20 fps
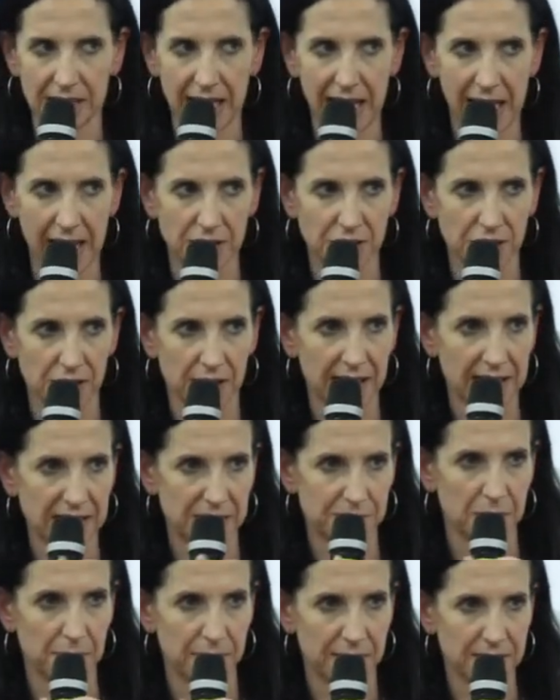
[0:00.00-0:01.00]
actually has
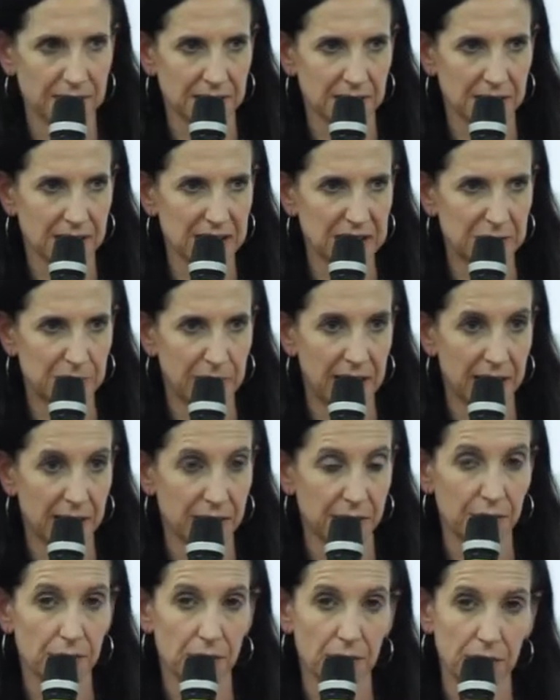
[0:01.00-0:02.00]
propensity to
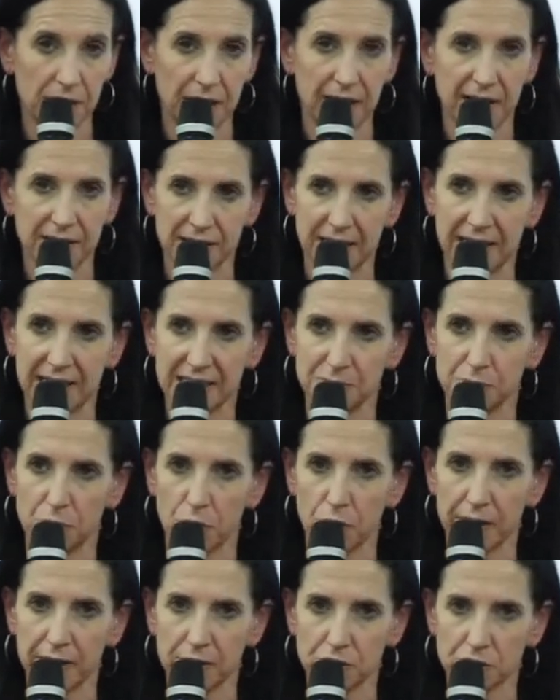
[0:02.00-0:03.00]
spend or it has
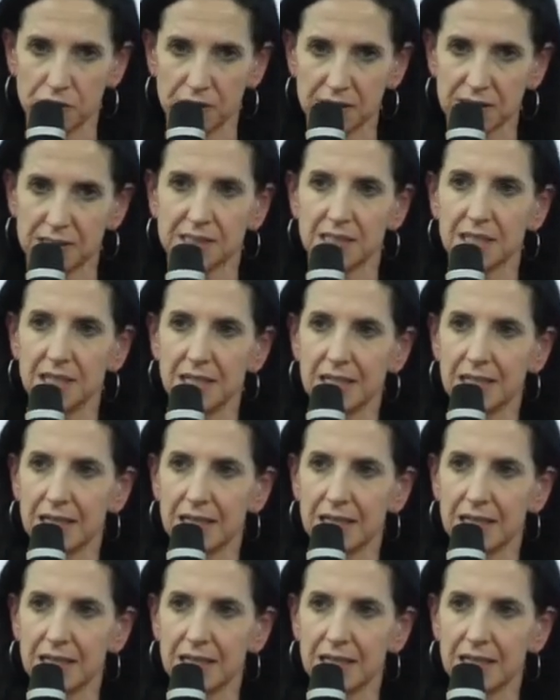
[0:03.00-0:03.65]
more interest.